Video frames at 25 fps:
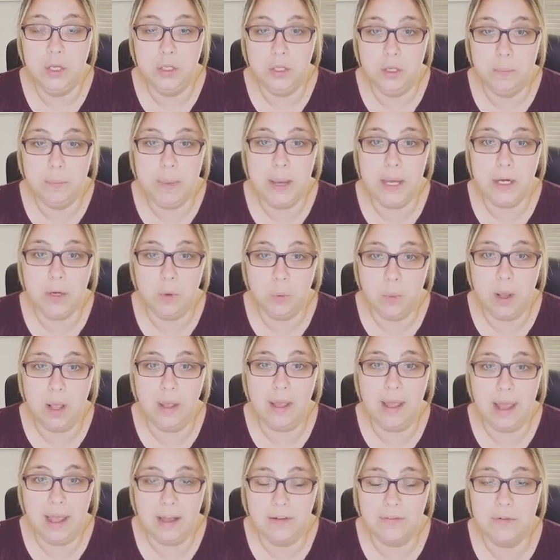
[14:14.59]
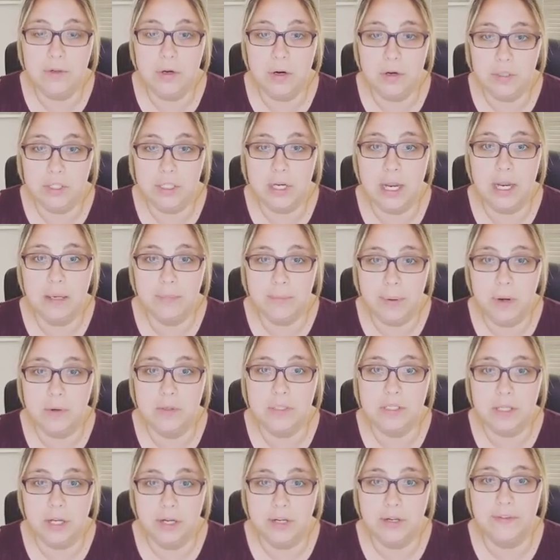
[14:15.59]
you better well have crocheting
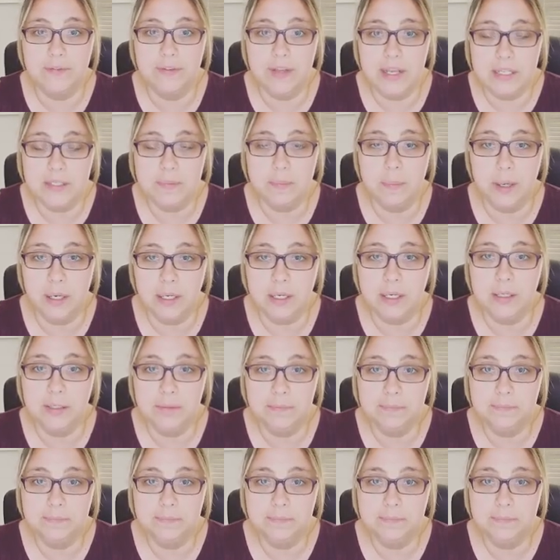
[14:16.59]
posts on your Facebook,